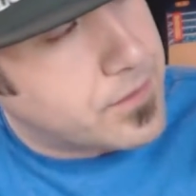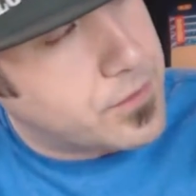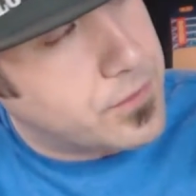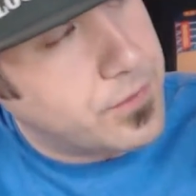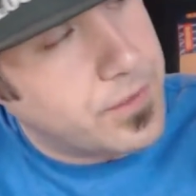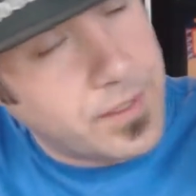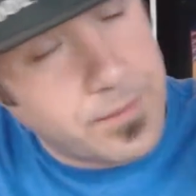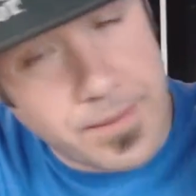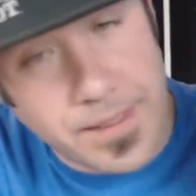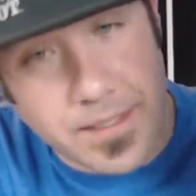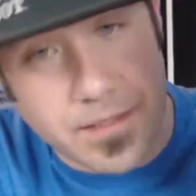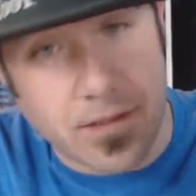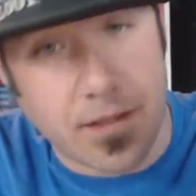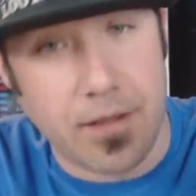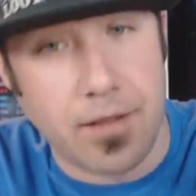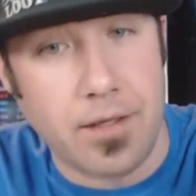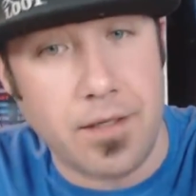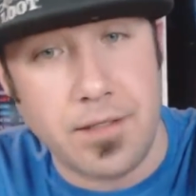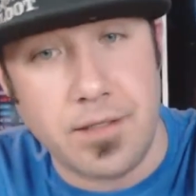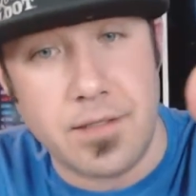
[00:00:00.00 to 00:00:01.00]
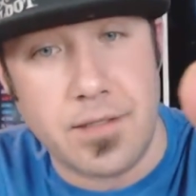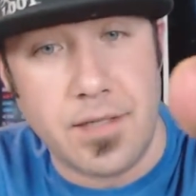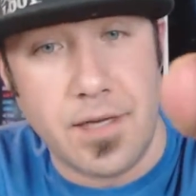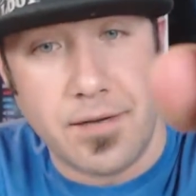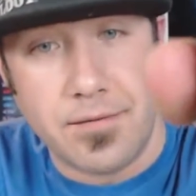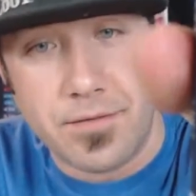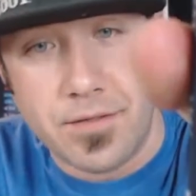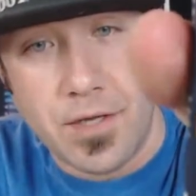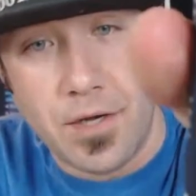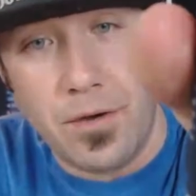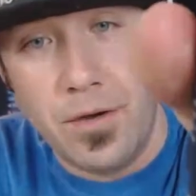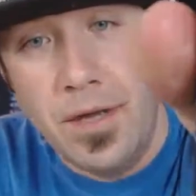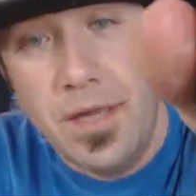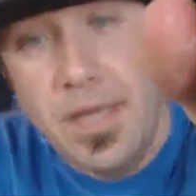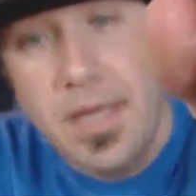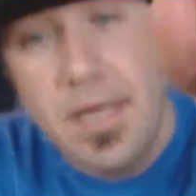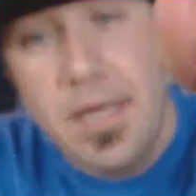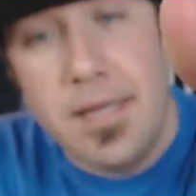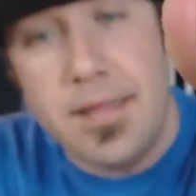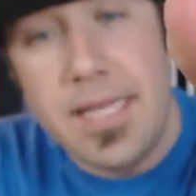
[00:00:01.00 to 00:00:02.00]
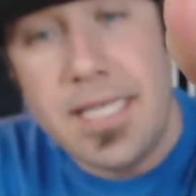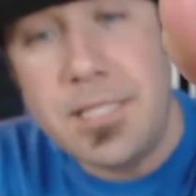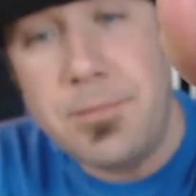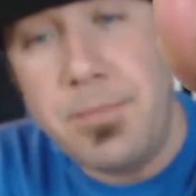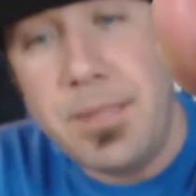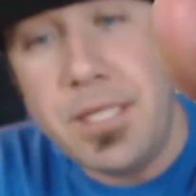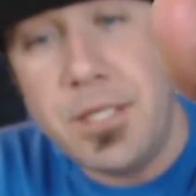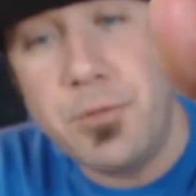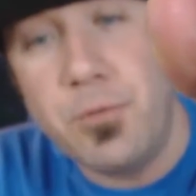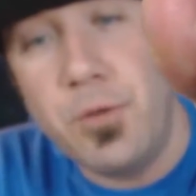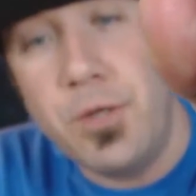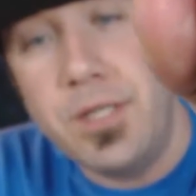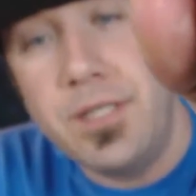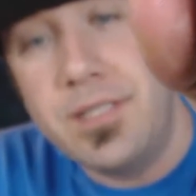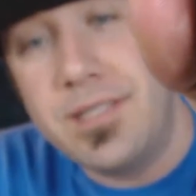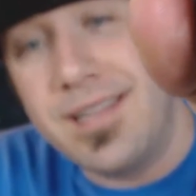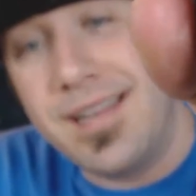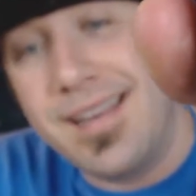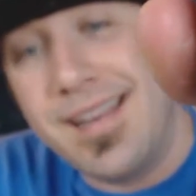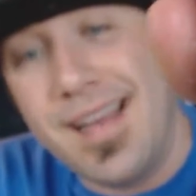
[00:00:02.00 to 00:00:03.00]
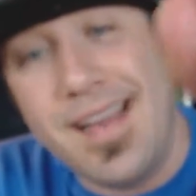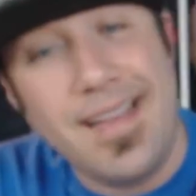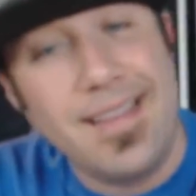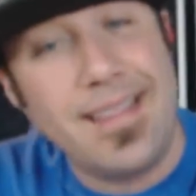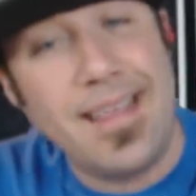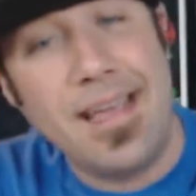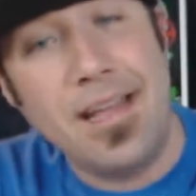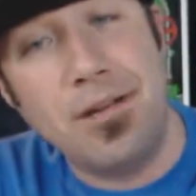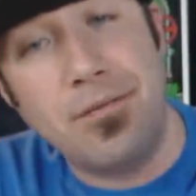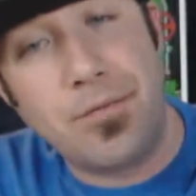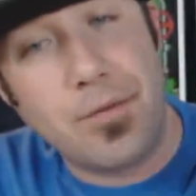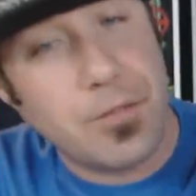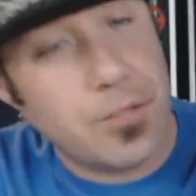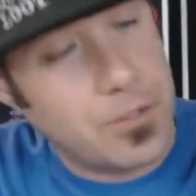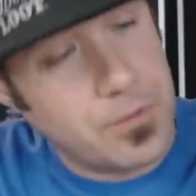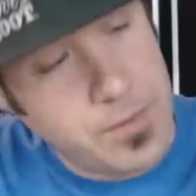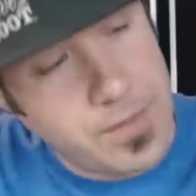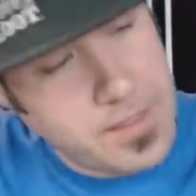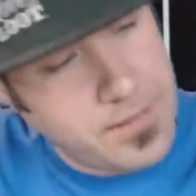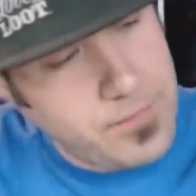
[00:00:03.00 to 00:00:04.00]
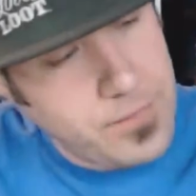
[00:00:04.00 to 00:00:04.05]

Julian makes good, good stuff. So that's Beachwood's ninth anniversary.